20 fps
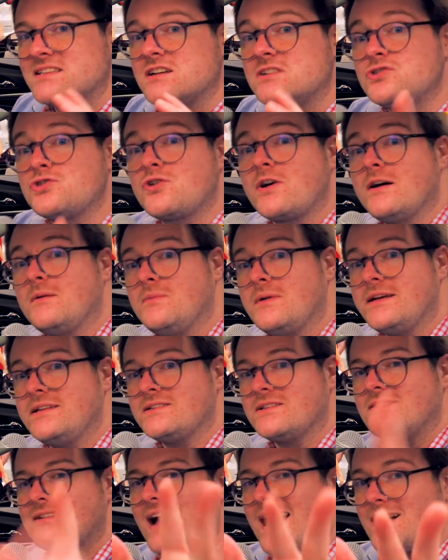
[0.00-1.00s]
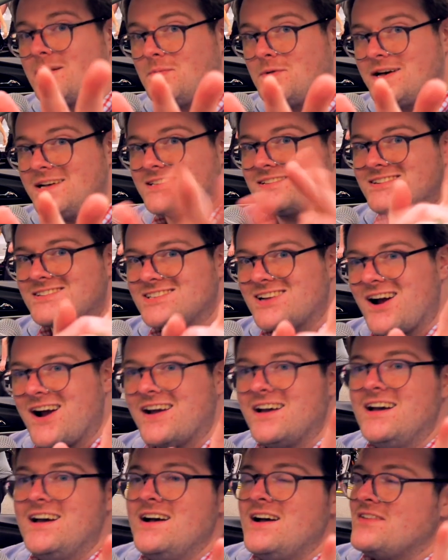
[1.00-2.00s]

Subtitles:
A Trailblazer, not a Blazer, sorry.